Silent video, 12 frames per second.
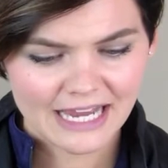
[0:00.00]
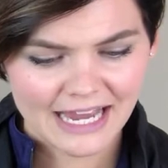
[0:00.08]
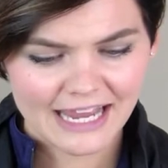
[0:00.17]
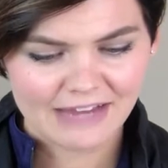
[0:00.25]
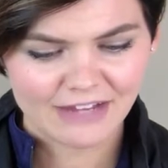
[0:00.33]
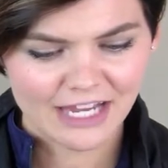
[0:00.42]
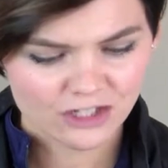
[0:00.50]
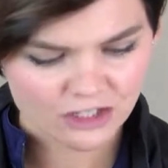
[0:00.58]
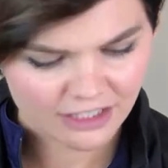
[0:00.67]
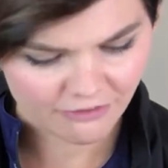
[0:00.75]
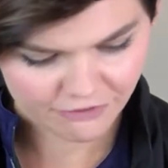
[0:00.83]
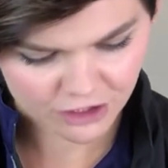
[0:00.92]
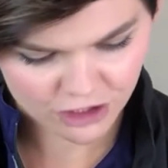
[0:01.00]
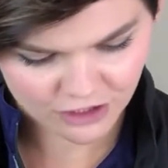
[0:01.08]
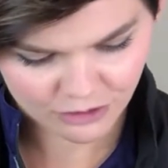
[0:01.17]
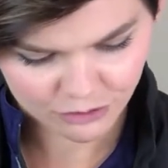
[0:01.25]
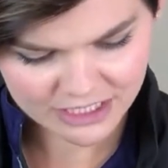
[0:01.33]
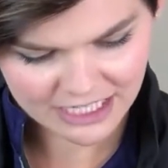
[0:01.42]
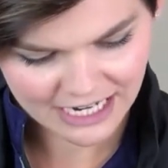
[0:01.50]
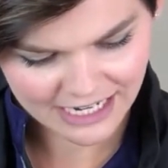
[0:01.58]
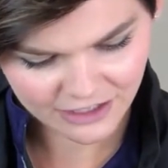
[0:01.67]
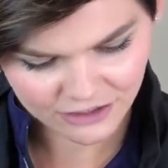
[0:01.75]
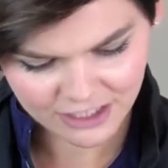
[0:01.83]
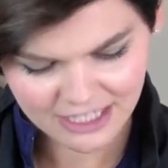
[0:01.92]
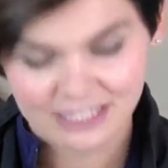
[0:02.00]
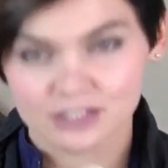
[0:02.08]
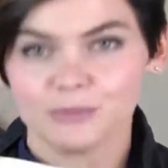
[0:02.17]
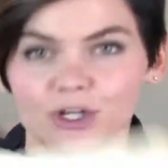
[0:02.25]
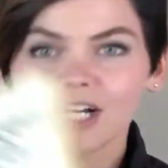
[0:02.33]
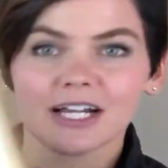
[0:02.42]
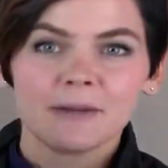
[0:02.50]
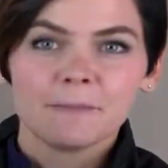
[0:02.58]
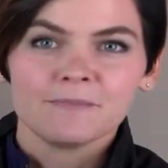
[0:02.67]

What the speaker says: I have actually officially retired this book.